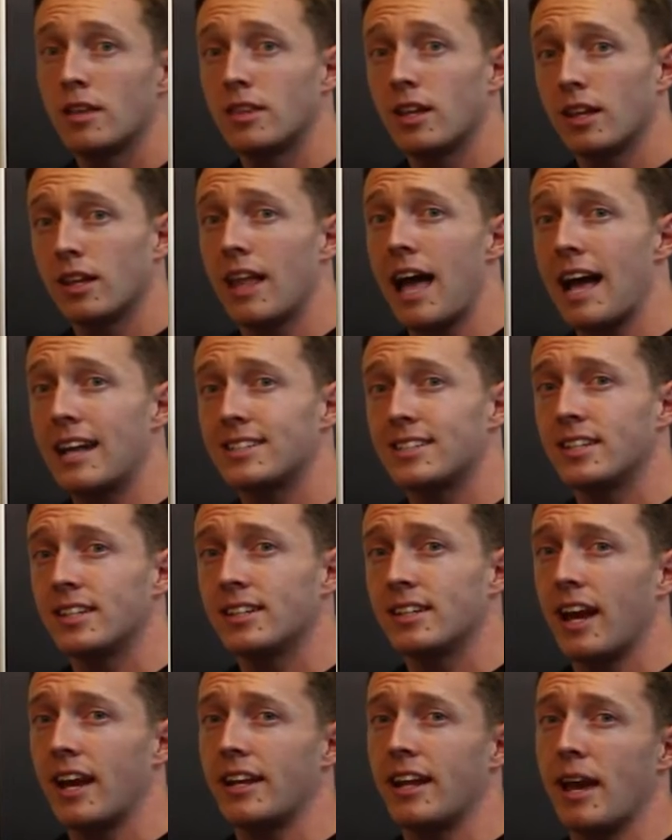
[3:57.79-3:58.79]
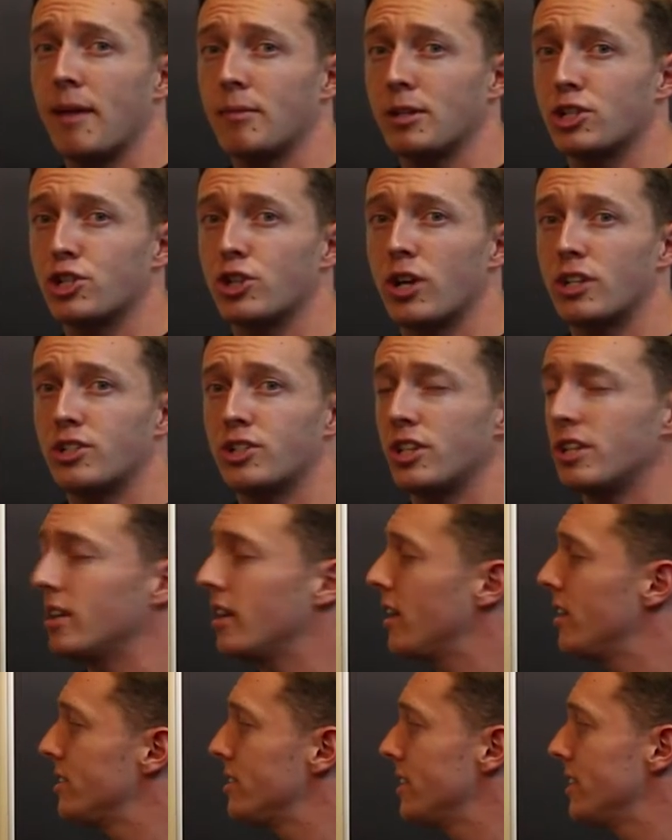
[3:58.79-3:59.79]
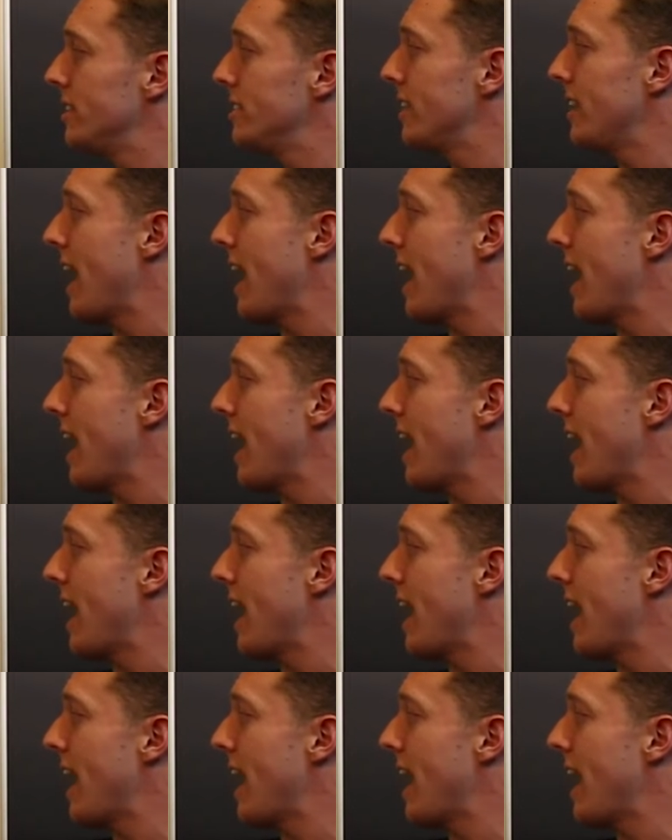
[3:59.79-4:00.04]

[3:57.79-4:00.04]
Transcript: The last thing dynamic stretching does is